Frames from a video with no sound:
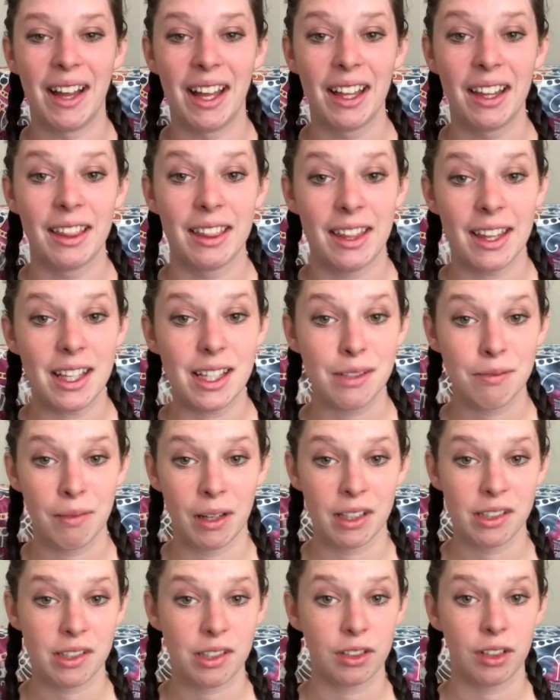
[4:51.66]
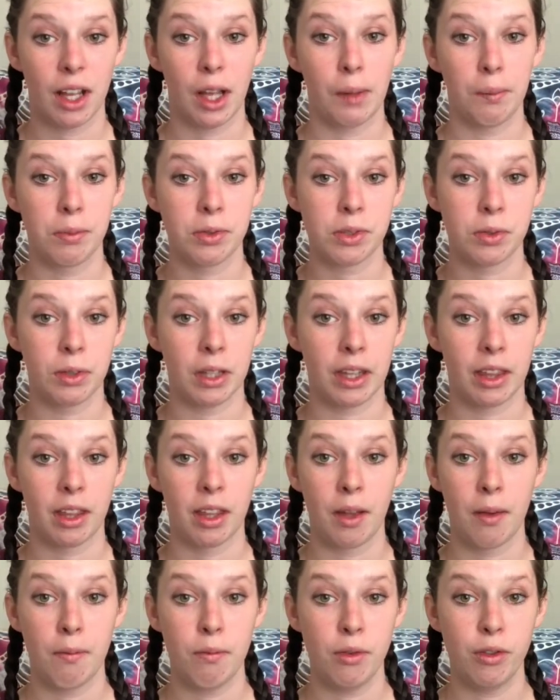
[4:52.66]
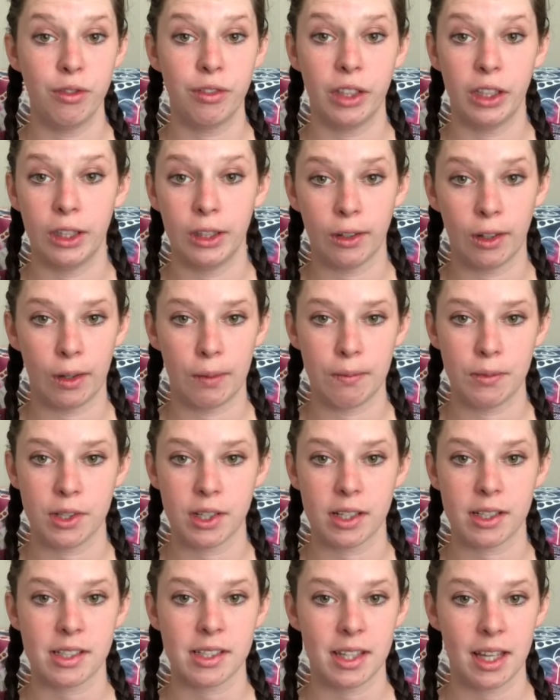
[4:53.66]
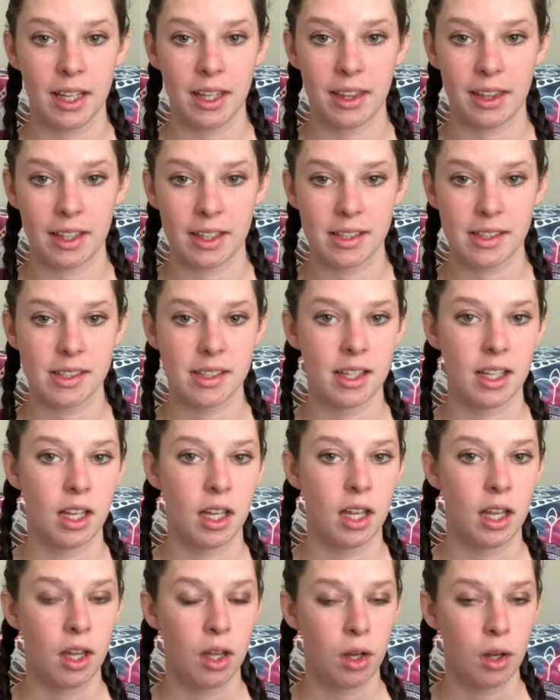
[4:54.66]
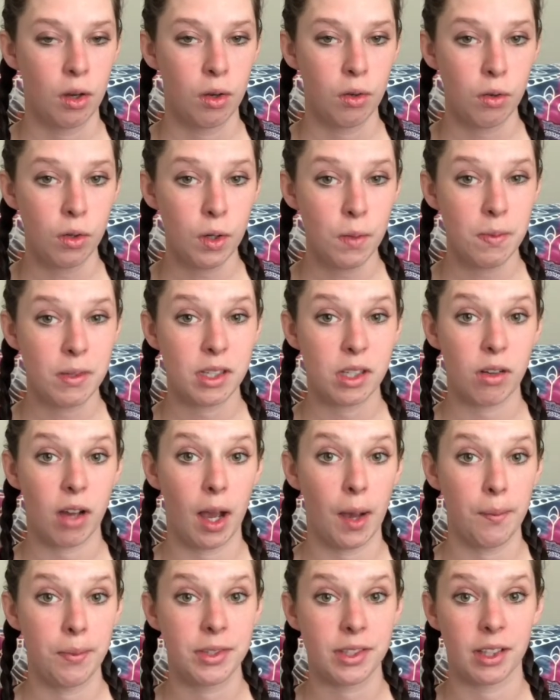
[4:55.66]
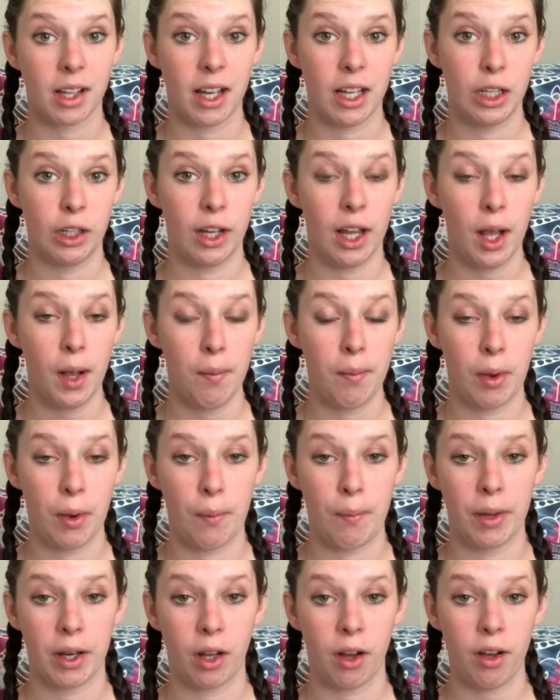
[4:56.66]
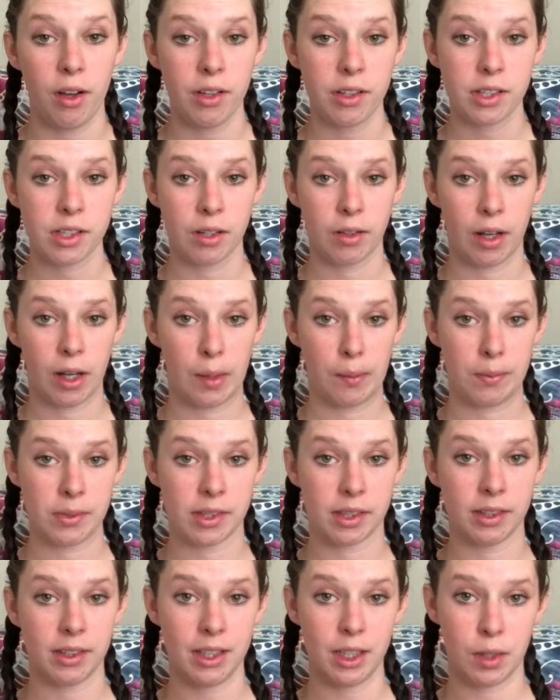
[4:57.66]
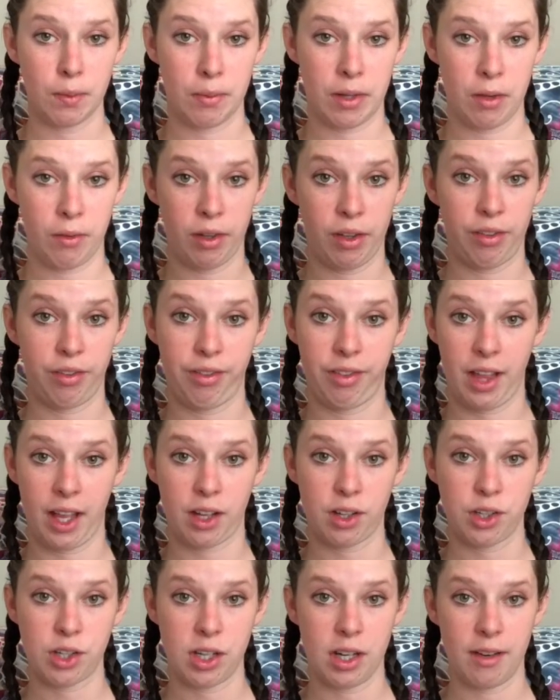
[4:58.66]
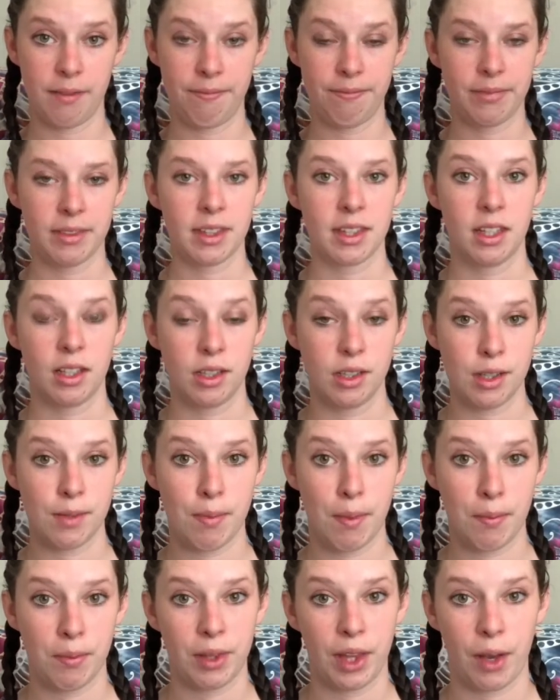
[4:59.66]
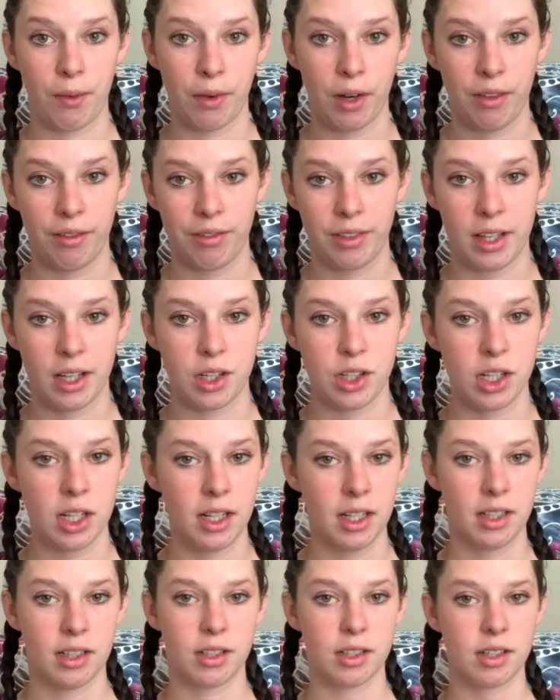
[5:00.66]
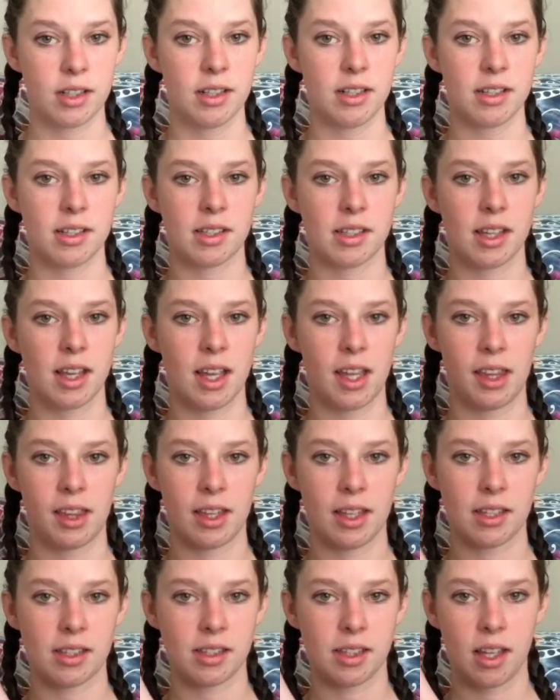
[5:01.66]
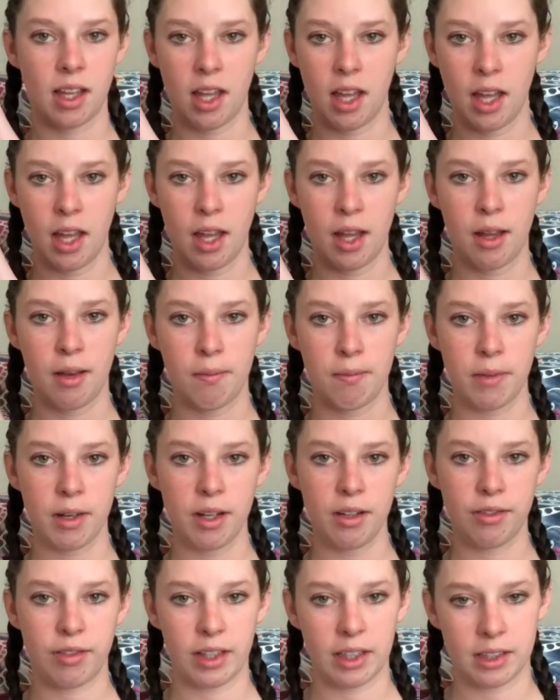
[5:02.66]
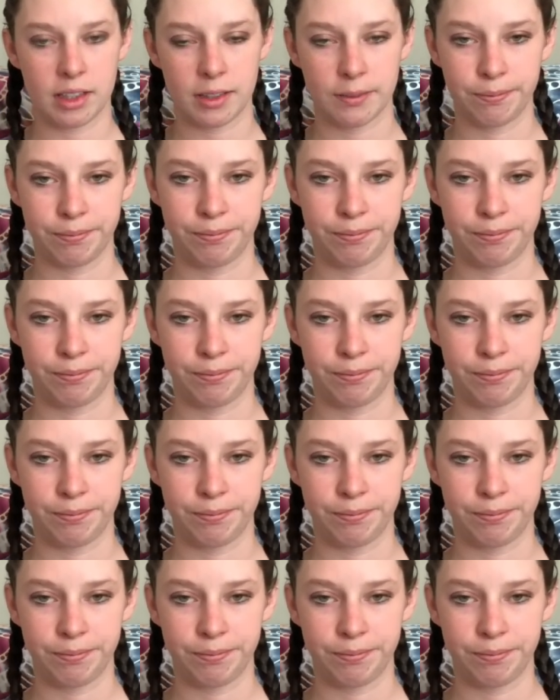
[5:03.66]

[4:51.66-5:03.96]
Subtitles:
This muscle helps with moving your arm just like this. So it helps a lot in your elbow, but it also helps a little bit with flexion. Do you remember that word flexion? Just like this. Perfect.